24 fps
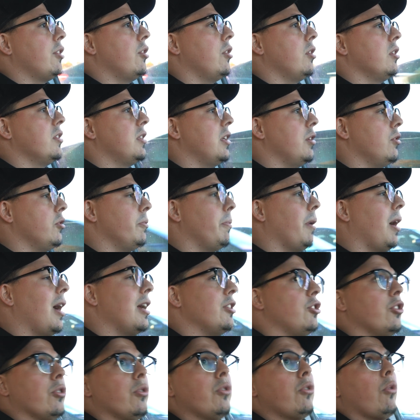you can see who's
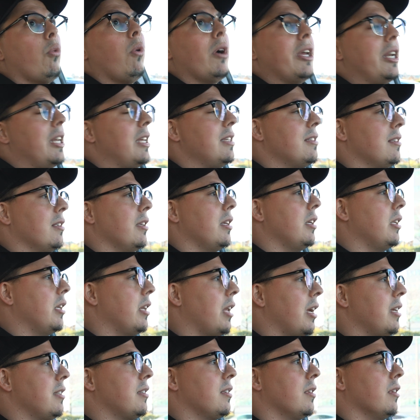behind you quite easily and
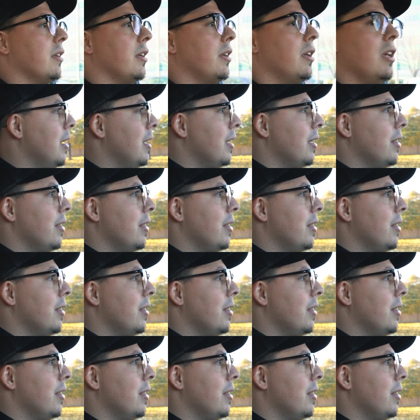nicely.